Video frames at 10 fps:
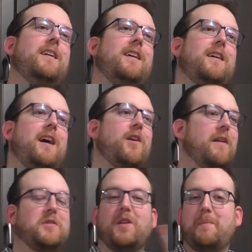I don't
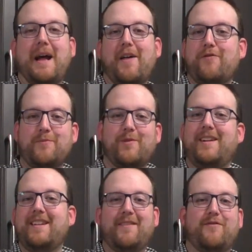have to go to the bathroom or
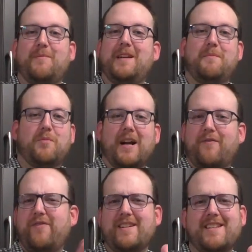anything from eating
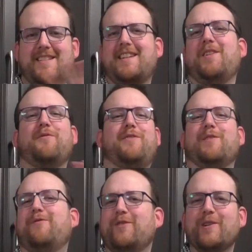breakfast. I don't feel
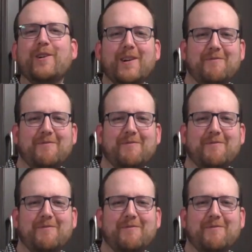full.